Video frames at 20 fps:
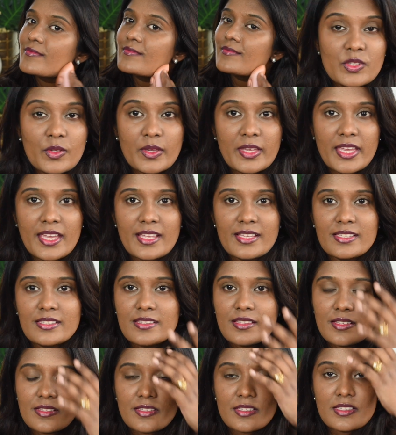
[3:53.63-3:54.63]
So yes,
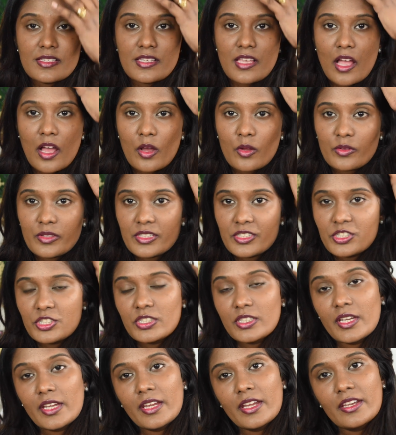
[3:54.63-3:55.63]
this is how the
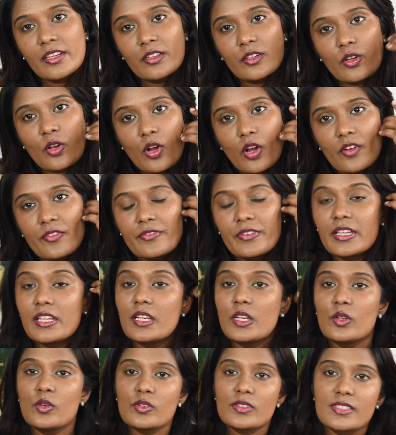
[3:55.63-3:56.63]
shade
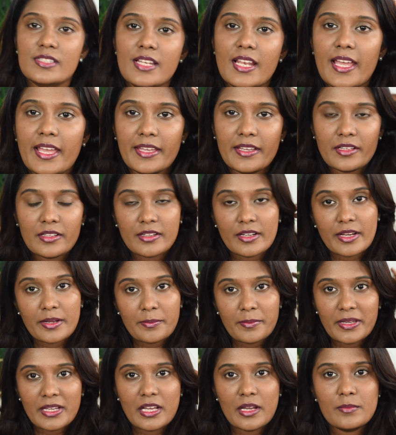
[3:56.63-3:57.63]
coffee looks like. Let
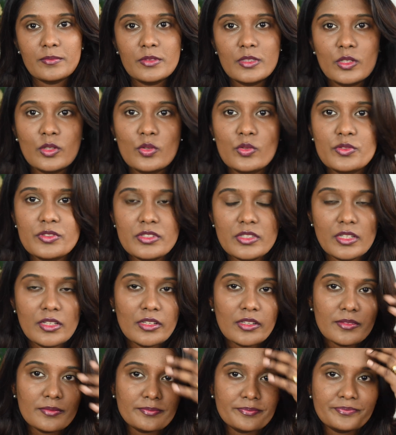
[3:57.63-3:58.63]
me come
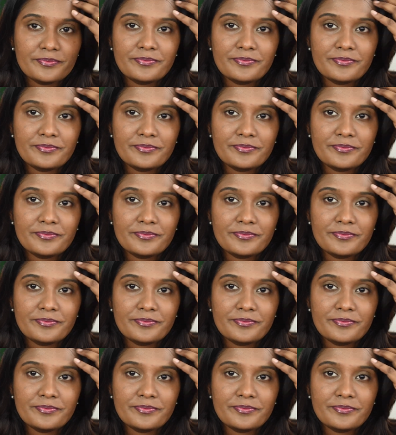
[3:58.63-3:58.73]
closer.